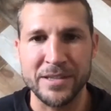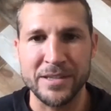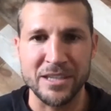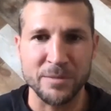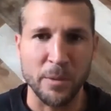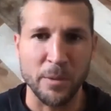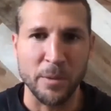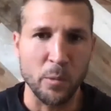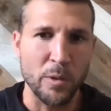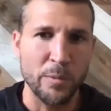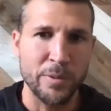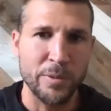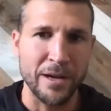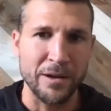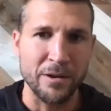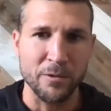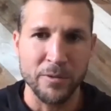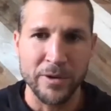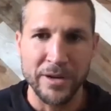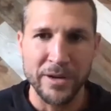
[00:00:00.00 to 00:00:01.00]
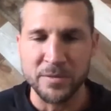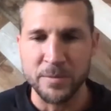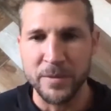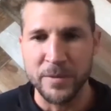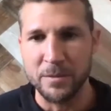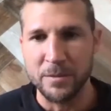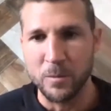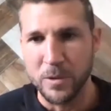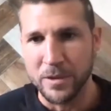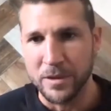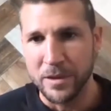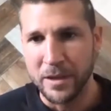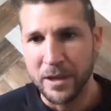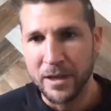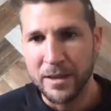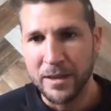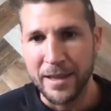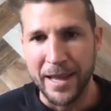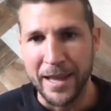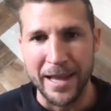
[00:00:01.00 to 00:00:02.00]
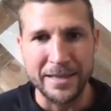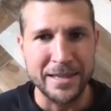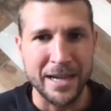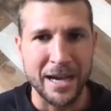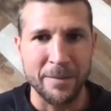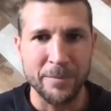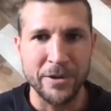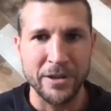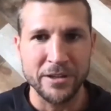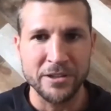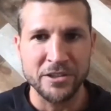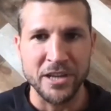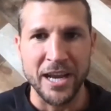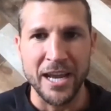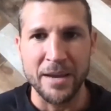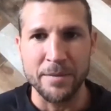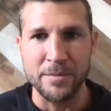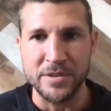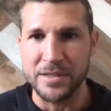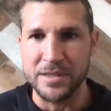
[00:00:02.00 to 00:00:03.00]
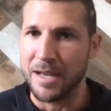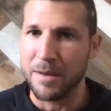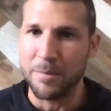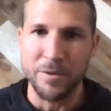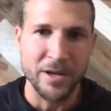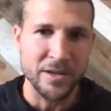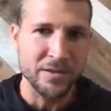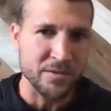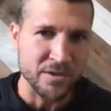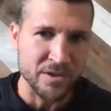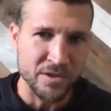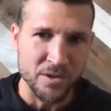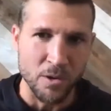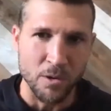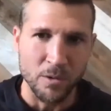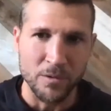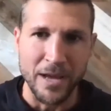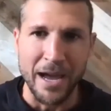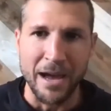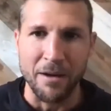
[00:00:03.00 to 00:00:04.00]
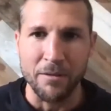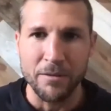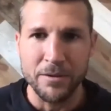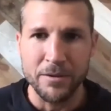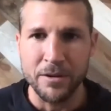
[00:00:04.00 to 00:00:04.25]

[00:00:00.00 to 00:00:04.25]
I remember we played at Richmond when they had Dominic James, and that place was sold out.